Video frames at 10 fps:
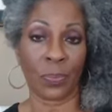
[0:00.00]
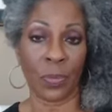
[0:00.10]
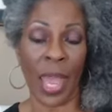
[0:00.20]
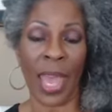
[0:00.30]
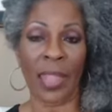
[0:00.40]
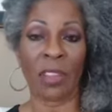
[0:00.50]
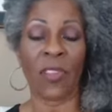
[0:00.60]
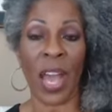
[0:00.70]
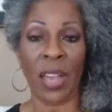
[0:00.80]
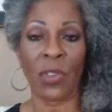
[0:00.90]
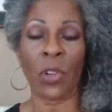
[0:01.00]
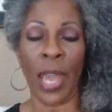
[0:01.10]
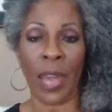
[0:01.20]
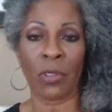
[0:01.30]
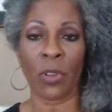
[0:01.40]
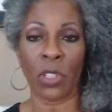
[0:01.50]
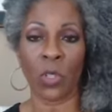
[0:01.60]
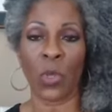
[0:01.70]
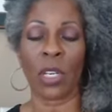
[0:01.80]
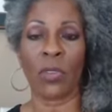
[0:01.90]
had the 5-year
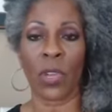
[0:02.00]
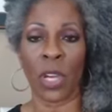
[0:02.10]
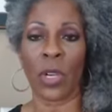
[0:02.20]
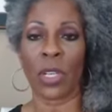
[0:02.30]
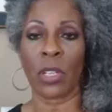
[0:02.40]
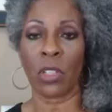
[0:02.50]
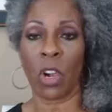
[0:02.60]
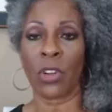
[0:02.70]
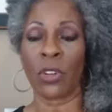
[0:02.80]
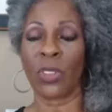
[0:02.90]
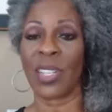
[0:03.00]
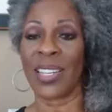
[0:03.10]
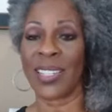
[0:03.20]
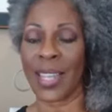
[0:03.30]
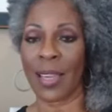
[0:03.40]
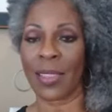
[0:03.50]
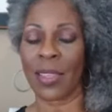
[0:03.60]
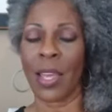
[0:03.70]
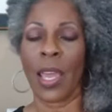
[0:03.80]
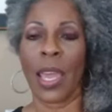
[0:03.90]
anniversary of Eric Garner's death.
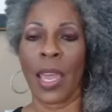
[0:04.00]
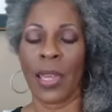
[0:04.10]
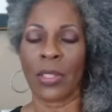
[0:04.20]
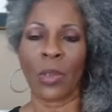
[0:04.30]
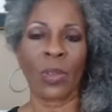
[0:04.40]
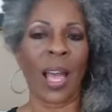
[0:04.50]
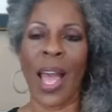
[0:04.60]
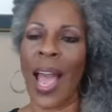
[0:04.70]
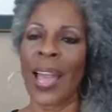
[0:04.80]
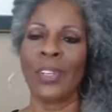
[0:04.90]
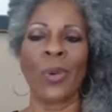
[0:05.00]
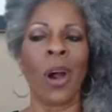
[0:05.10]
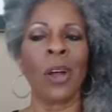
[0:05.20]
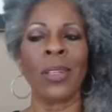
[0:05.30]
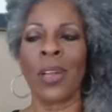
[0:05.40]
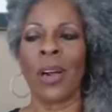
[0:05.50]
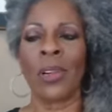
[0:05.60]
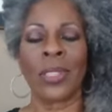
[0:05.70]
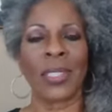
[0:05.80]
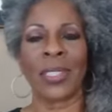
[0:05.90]
And so I knew all
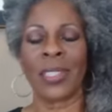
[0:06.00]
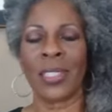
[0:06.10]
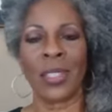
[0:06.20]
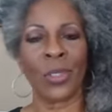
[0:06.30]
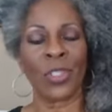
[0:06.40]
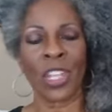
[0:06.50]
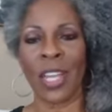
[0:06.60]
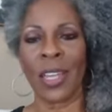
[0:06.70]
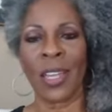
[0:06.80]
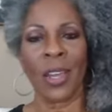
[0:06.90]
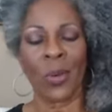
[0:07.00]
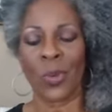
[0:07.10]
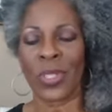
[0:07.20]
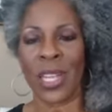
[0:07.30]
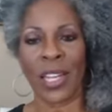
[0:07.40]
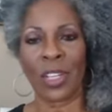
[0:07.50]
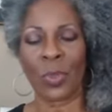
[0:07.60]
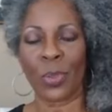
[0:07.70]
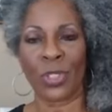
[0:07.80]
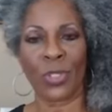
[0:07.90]
along that the DOJ was not going to
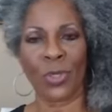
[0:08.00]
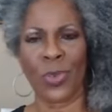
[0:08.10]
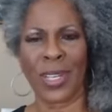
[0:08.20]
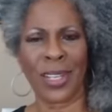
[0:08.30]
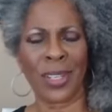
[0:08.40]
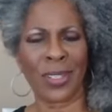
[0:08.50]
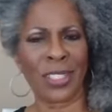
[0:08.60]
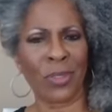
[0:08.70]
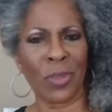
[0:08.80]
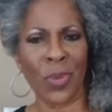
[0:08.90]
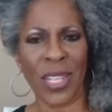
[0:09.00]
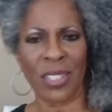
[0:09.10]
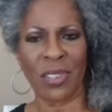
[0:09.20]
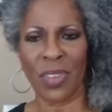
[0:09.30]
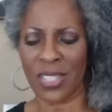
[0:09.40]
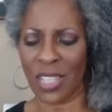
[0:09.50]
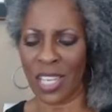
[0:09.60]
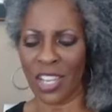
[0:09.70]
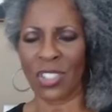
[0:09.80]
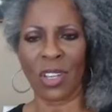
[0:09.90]
pursue any civil rights
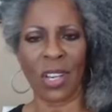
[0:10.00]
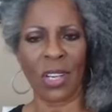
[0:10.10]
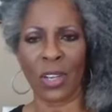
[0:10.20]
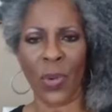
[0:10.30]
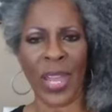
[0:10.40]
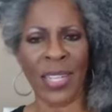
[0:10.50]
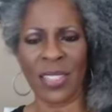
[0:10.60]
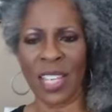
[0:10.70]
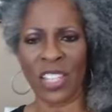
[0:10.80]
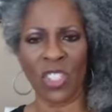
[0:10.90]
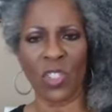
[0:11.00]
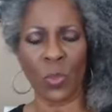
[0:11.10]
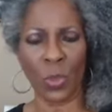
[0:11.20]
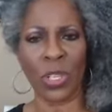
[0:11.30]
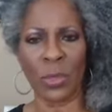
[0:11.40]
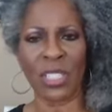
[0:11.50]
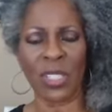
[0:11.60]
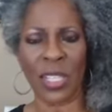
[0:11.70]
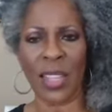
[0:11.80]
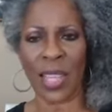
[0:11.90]
investigation. Granny Sessions pretty much
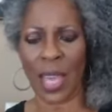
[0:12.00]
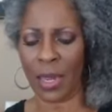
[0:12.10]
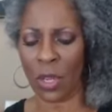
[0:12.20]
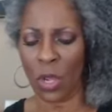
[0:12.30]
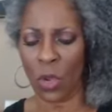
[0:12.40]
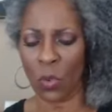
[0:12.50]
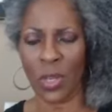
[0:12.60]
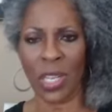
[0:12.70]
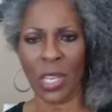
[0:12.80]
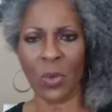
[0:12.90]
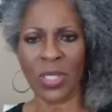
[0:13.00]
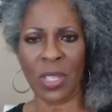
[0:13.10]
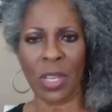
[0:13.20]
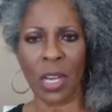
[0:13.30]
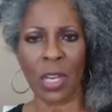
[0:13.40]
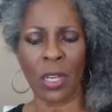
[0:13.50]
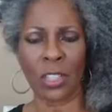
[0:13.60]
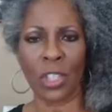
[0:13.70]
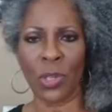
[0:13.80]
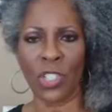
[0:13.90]
said that when he was the
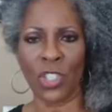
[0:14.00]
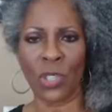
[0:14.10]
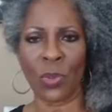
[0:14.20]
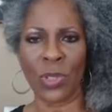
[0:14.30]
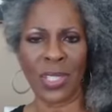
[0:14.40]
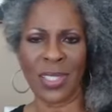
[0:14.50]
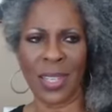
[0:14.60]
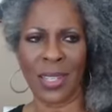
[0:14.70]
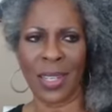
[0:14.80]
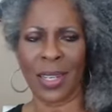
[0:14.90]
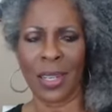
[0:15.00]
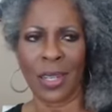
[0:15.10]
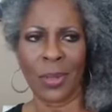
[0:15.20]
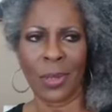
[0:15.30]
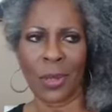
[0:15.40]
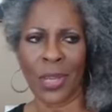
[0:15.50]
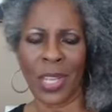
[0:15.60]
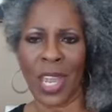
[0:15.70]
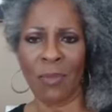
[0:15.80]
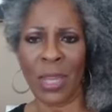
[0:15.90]
attorney general. He said that, he
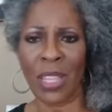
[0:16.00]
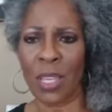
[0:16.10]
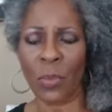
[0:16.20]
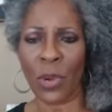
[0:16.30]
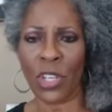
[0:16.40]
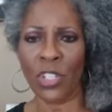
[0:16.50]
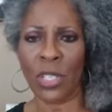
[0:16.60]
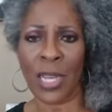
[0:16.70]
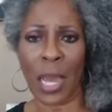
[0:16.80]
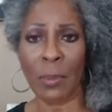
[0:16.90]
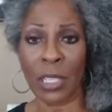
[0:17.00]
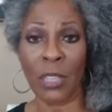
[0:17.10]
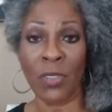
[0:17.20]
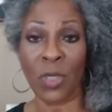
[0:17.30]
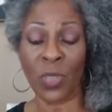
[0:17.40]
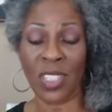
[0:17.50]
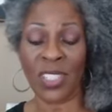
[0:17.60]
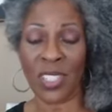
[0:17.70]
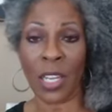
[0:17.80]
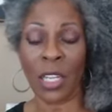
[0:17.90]
gave me the impression, and I believed him when he
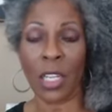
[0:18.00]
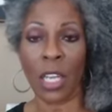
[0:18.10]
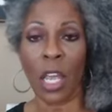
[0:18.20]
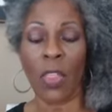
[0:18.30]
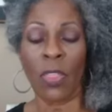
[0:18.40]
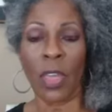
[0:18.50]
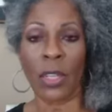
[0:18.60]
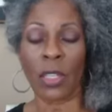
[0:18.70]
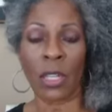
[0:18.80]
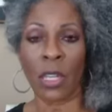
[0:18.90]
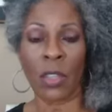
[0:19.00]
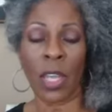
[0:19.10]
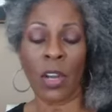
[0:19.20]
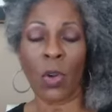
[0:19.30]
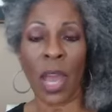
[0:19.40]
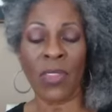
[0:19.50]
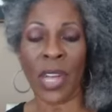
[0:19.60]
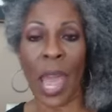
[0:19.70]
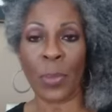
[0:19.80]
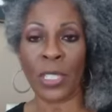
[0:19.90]
said it, that they don't have an
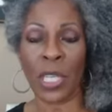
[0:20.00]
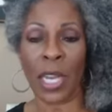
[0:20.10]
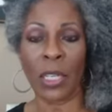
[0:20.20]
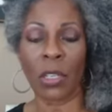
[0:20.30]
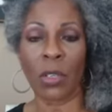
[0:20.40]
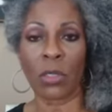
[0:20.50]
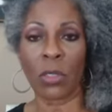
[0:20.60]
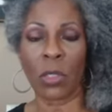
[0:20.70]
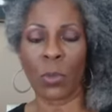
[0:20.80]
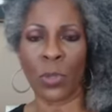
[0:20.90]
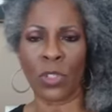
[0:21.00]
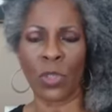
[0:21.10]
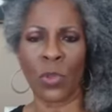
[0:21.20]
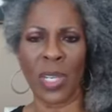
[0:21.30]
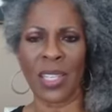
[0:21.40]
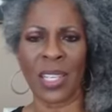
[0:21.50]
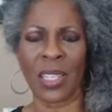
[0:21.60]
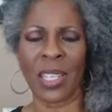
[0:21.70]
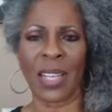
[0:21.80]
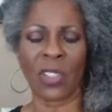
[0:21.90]
appetite to pursue
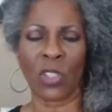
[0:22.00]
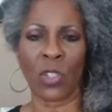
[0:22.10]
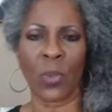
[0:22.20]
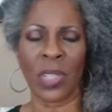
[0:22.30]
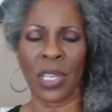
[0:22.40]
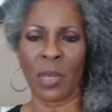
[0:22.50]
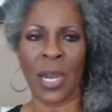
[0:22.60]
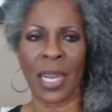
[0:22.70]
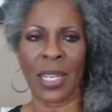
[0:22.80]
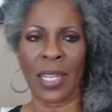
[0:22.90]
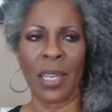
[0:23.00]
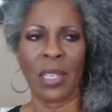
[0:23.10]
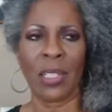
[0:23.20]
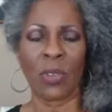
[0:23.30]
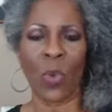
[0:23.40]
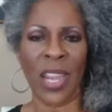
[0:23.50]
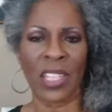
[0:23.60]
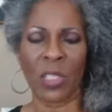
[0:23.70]
anything that has to do with anybody rights